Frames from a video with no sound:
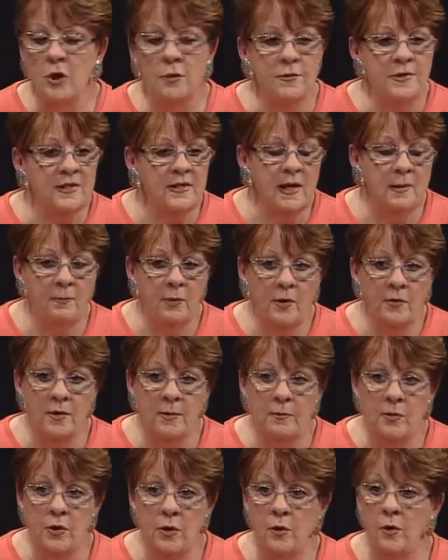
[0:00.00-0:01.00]
Don't skimp on the
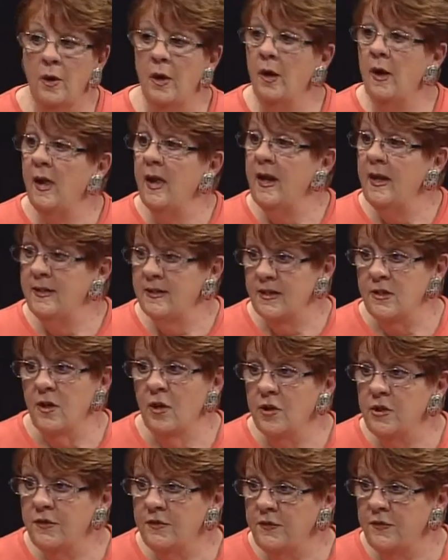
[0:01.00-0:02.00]
manure. It's
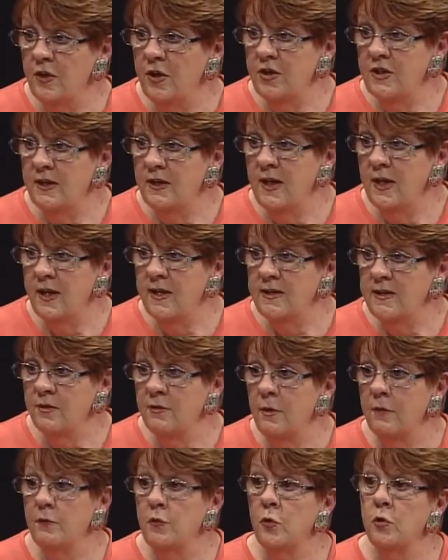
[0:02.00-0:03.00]
not a fertilizer,
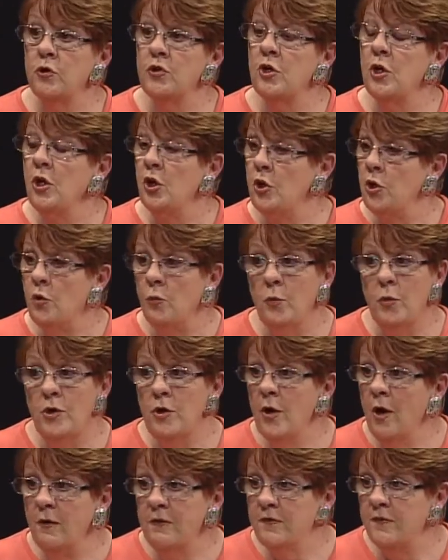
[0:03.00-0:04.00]
and of course, you would
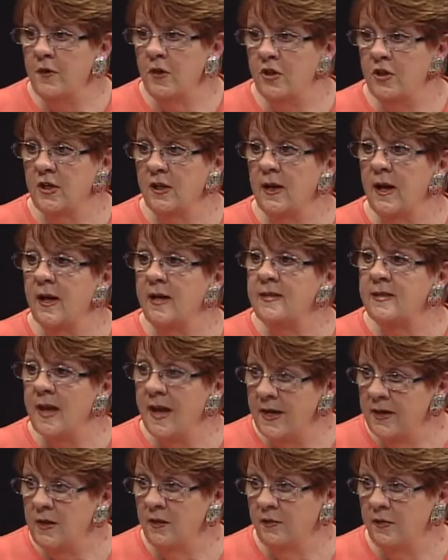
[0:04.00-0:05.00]
not fertilize
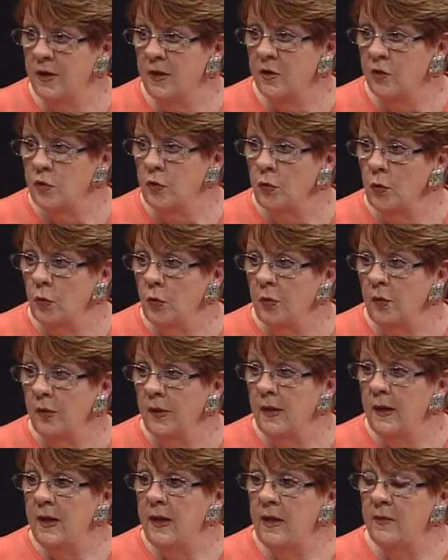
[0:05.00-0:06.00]
anything at all
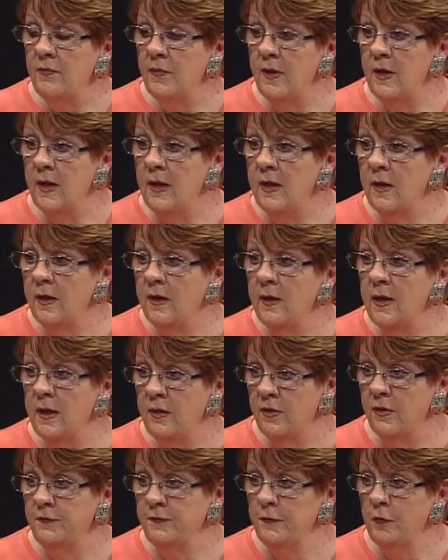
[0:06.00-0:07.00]
in the uh,
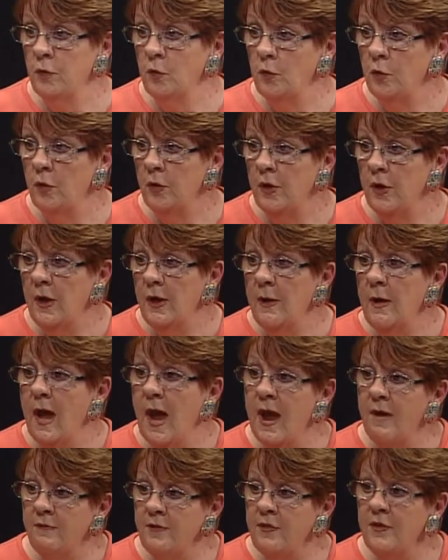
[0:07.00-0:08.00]
in the fall
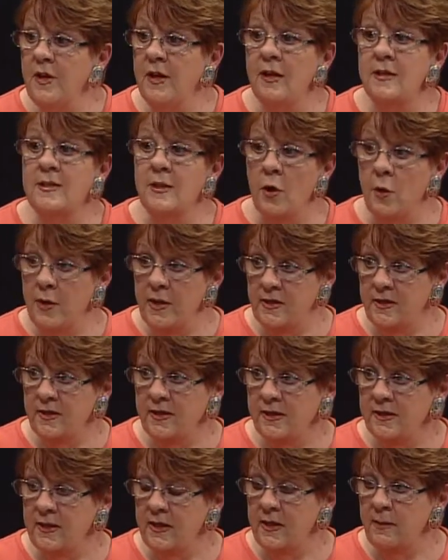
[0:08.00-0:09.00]
everything is going to
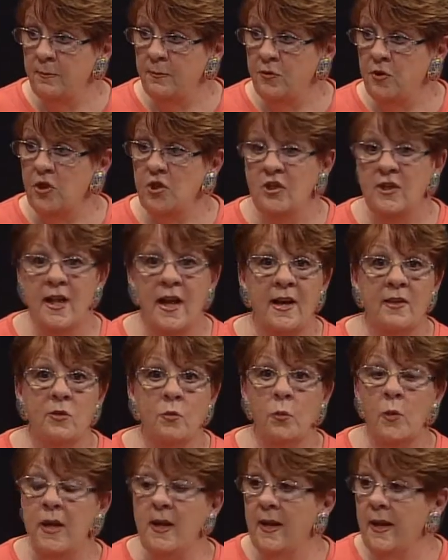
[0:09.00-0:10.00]
sleep, just like the,
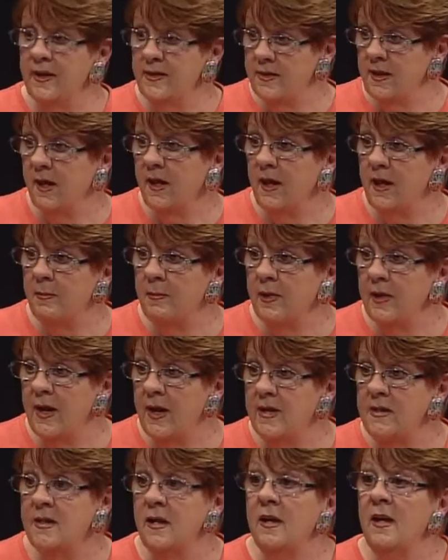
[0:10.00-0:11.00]
we like to
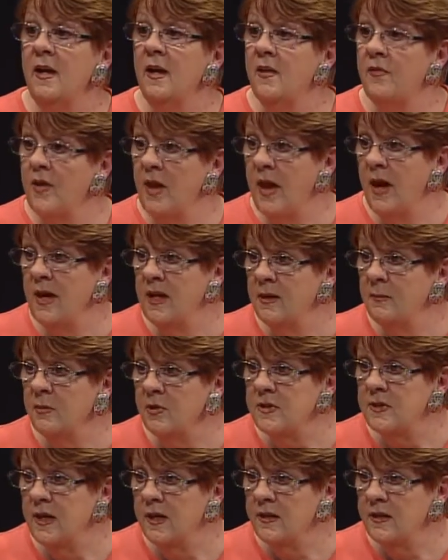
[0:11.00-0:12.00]
hibernate mm -hmm. and the
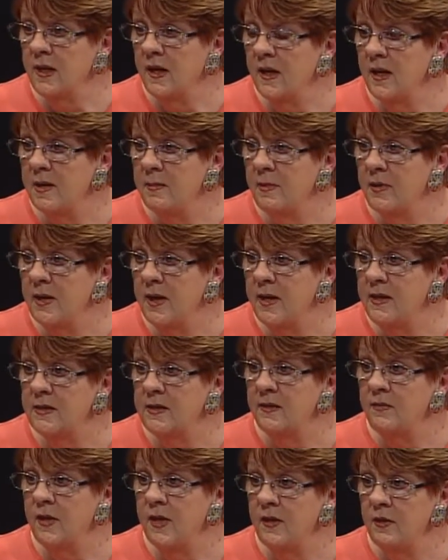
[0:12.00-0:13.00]
animals like to
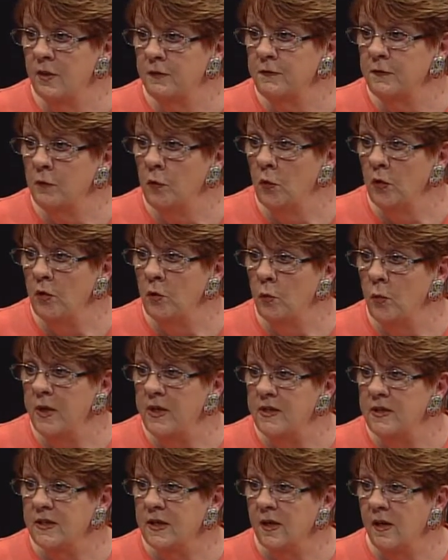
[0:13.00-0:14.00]
hibernate in, in the fall and
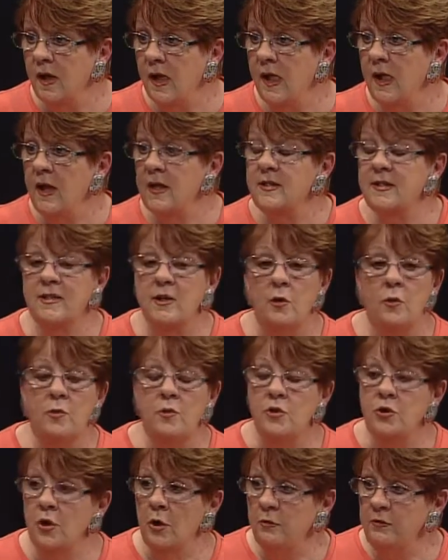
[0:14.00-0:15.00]
winter. So
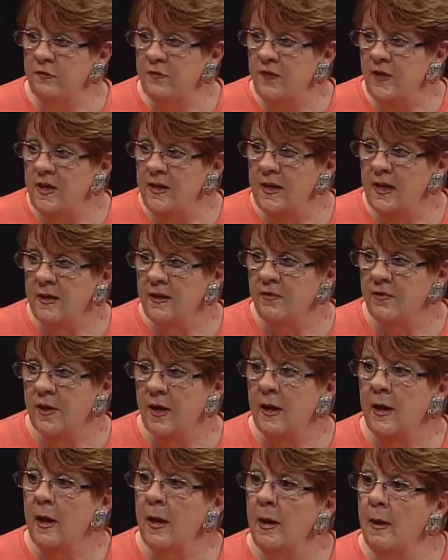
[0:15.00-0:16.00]
don't feed
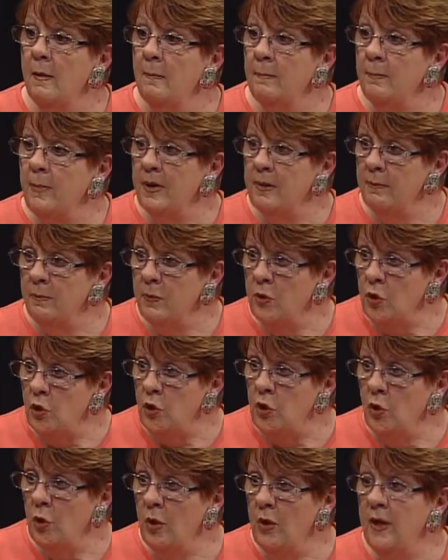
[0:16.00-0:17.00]
anything. But
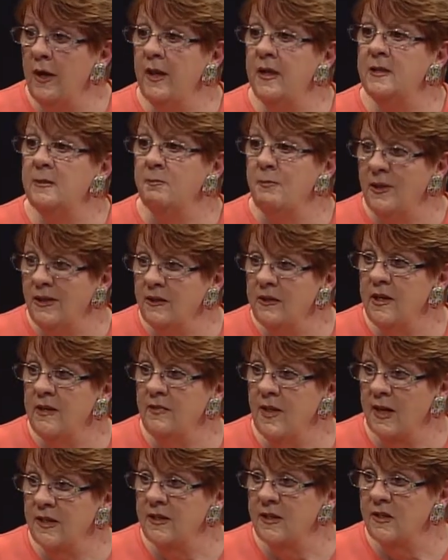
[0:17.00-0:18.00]
manure is building
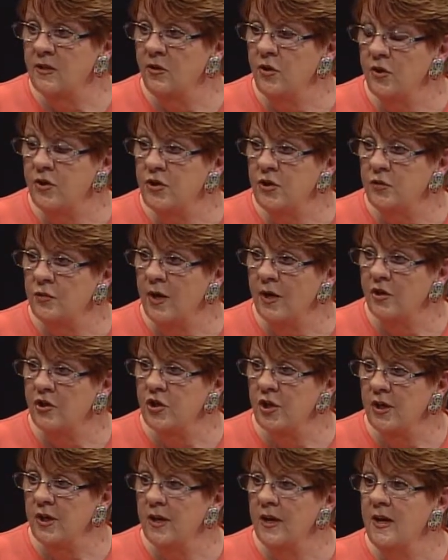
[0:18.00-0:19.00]
that soil
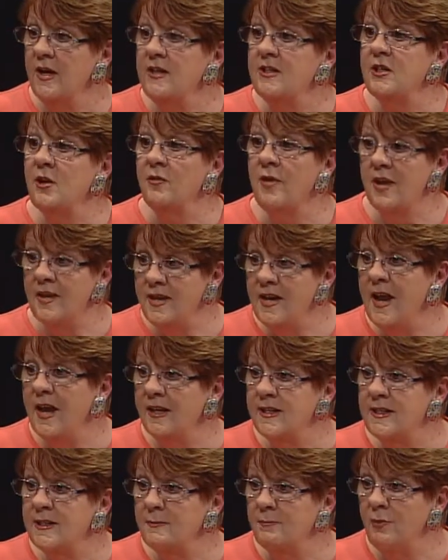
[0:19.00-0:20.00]
structure so that
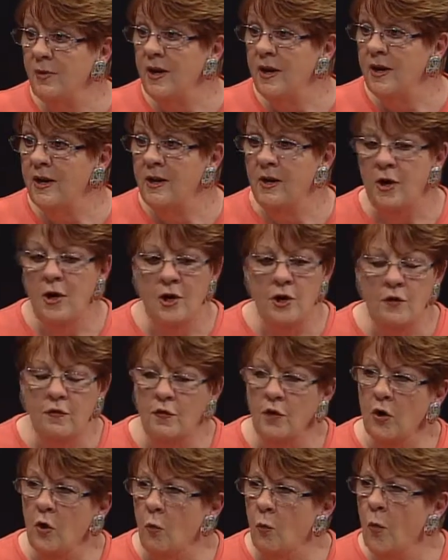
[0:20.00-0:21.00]
next spring you've
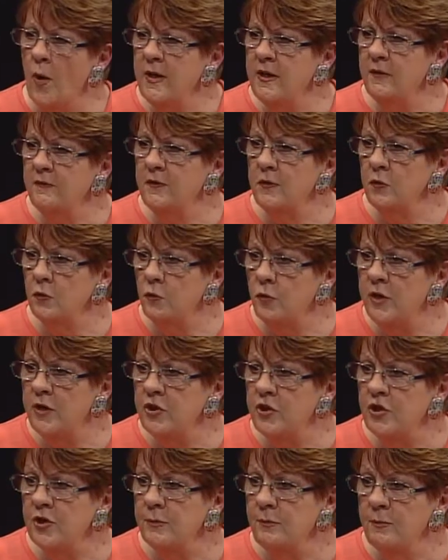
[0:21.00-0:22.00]
got a wonderful,
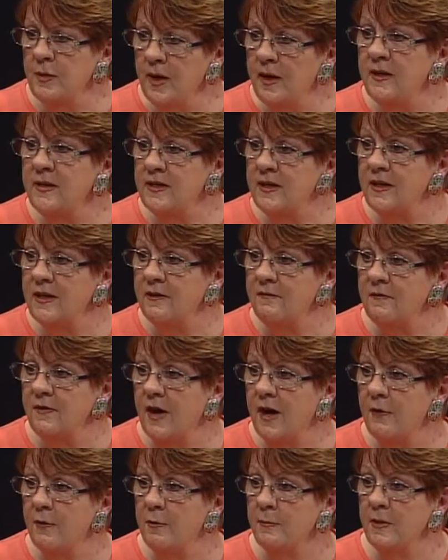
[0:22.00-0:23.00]
rich planting mm -hmm.
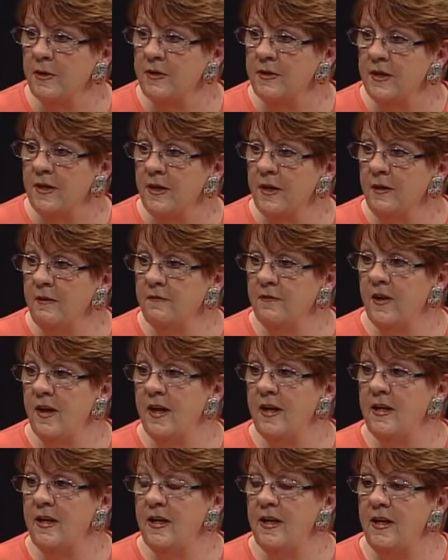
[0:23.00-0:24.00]
environment for
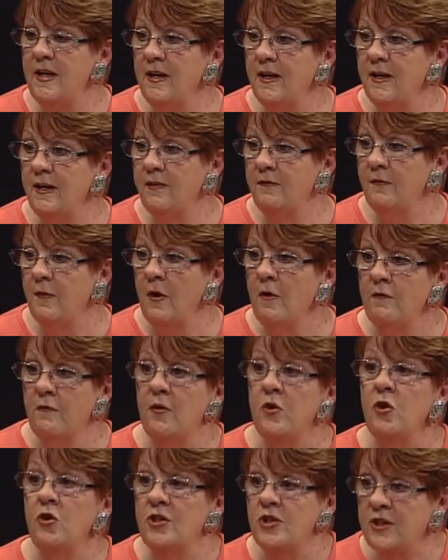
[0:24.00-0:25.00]
any uh,
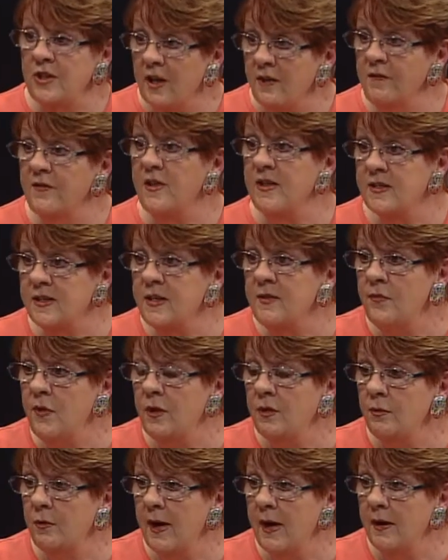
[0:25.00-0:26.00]
for your stuff that's in the
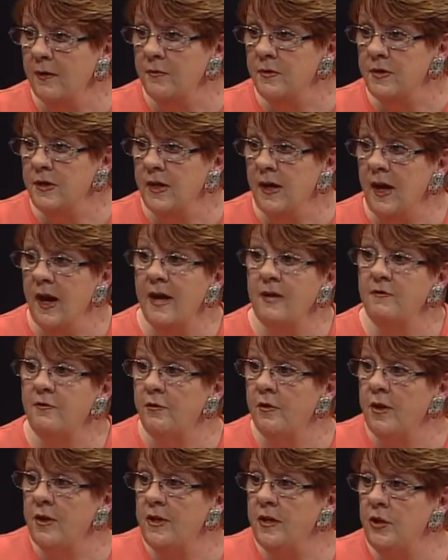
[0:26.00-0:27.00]
ground and
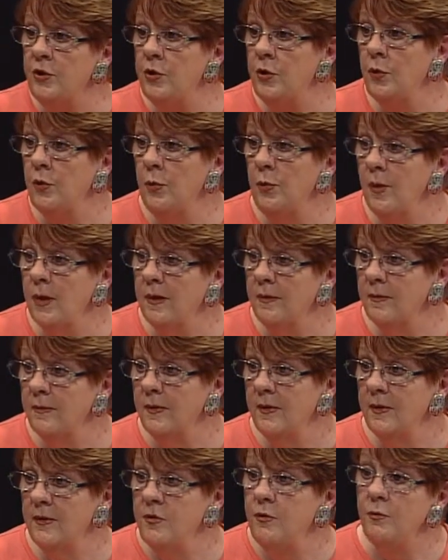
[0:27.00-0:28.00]
for any new uh,
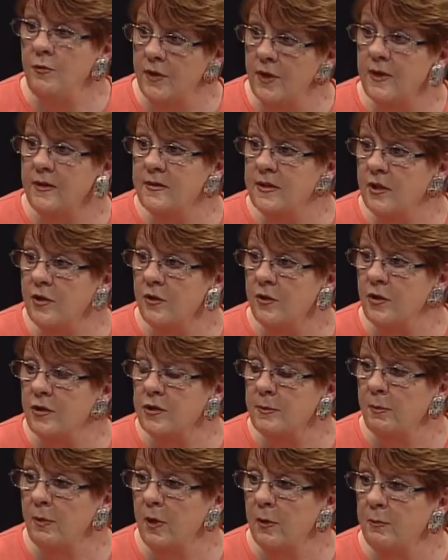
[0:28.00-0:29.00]
new things that you're going
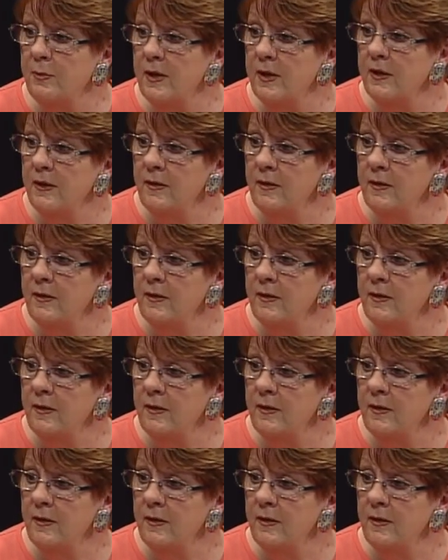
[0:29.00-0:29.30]
to pop in.